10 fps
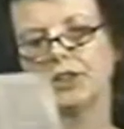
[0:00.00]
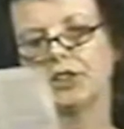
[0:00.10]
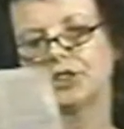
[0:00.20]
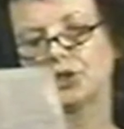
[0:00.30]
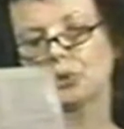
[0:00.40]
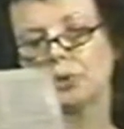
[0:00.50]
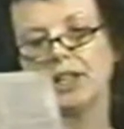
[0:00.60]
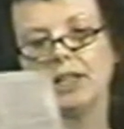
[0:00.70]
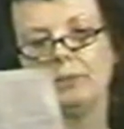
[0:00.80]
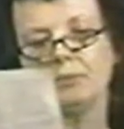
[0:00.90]
The
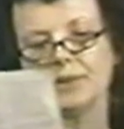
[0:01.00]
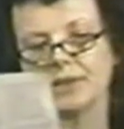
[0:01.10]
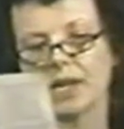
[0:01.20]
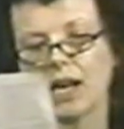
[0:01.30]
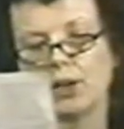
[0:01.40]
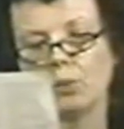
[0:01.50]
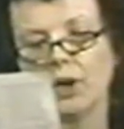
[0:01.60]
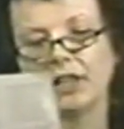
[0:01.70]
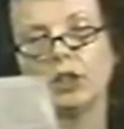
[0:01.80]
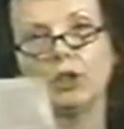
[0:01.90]
screams are
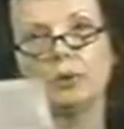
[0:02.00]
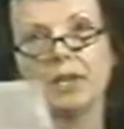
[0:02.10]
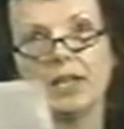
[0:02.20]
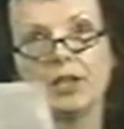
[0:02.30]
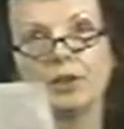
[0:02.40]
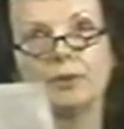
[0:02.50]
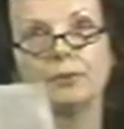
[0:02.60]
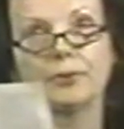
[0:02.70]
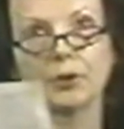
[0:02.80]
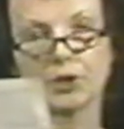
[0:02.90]
what you
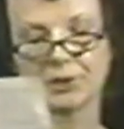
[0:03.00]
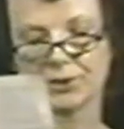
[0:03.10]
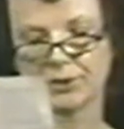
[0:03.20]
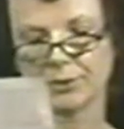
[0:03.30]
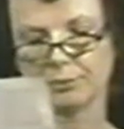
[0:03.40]
hear first.